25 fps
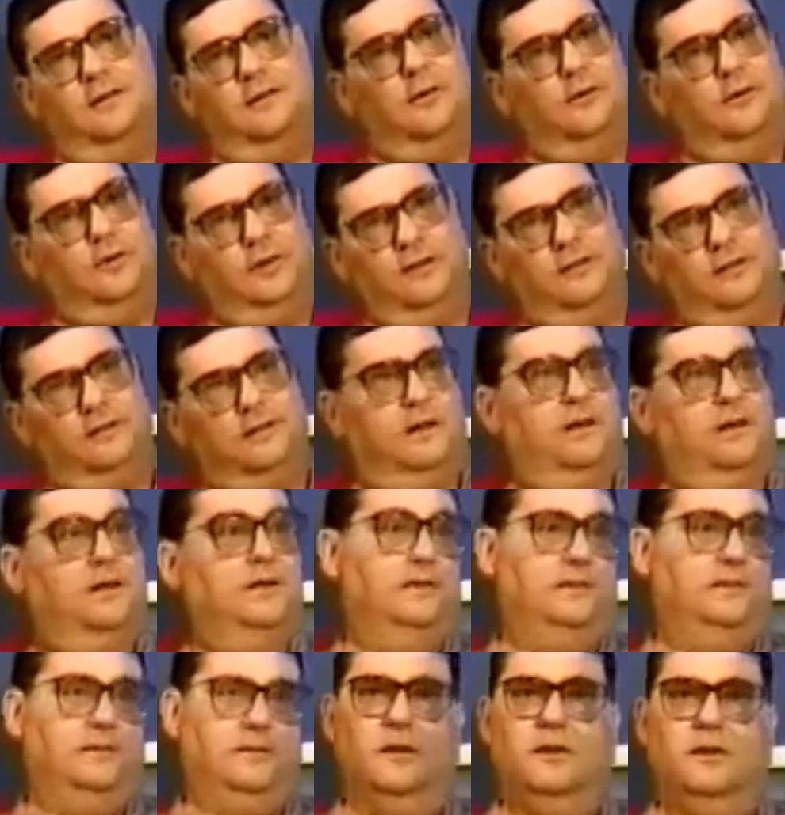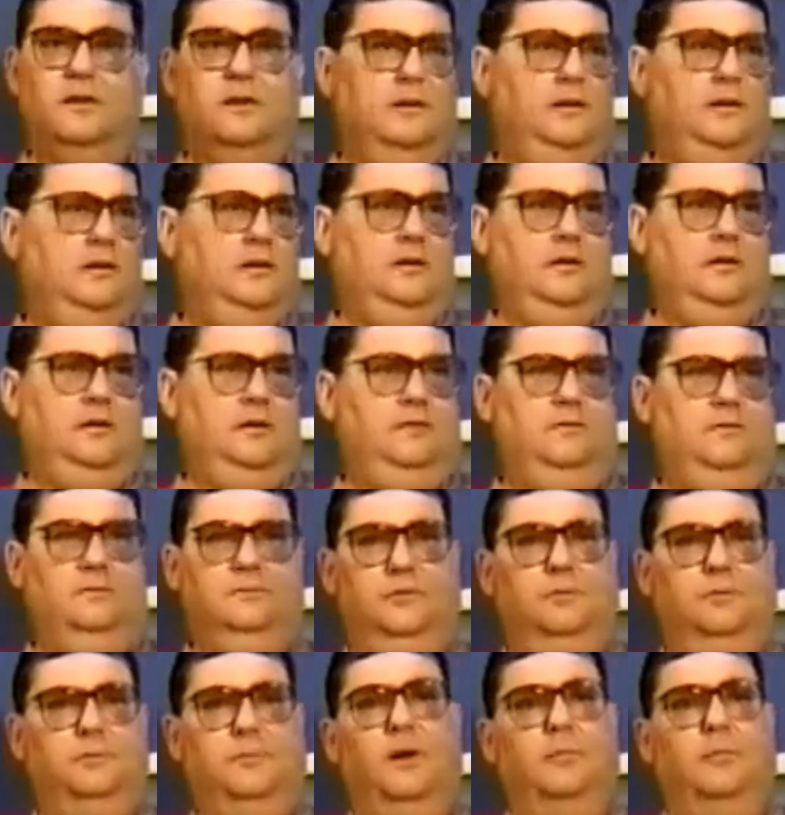All they say is
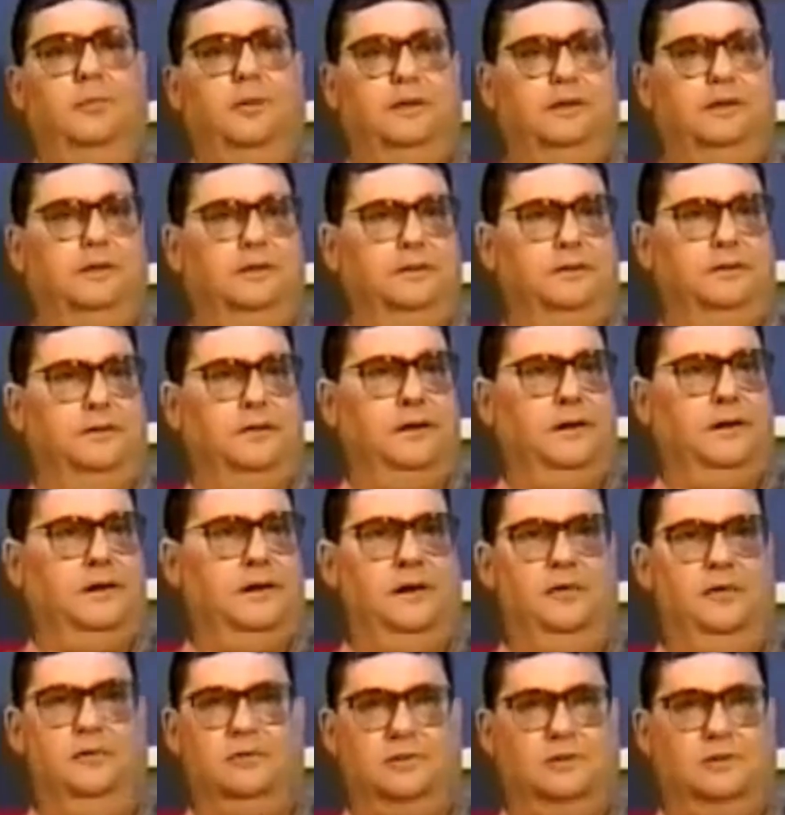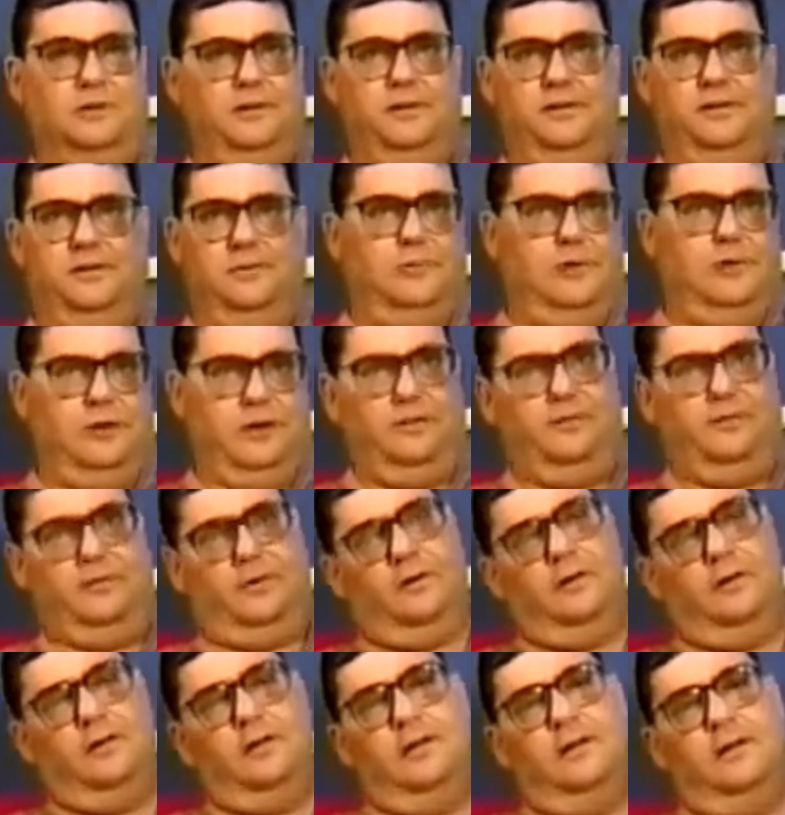Republican House leader, whatever.